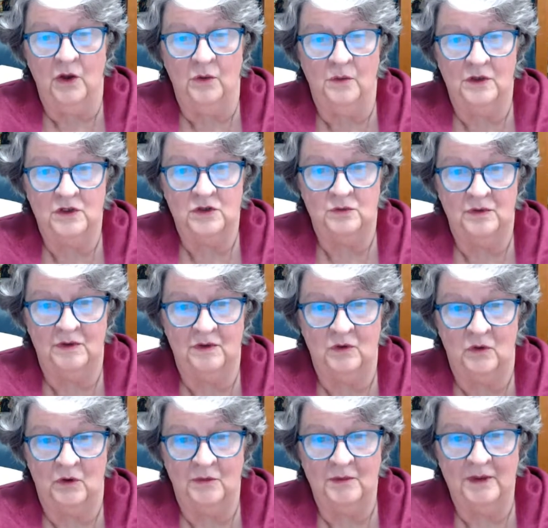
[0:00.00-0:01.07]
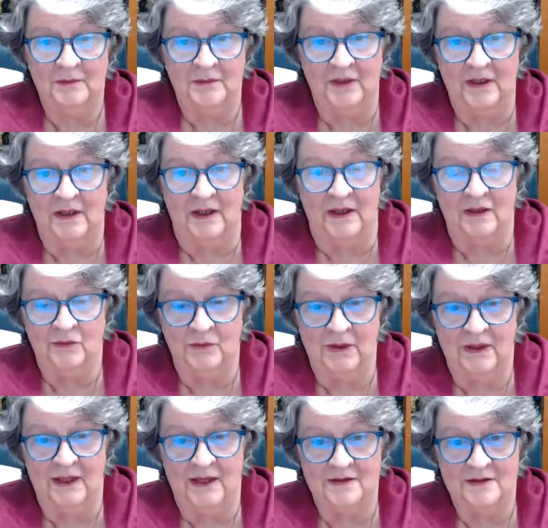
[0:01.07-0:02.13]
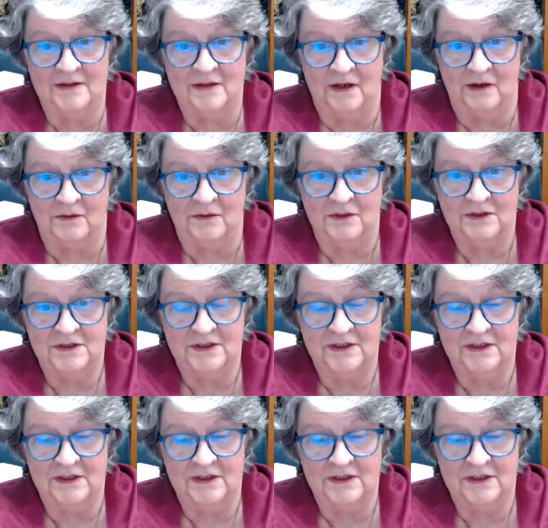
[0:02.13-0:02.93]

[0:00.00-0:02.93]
which would normally be like $3,000.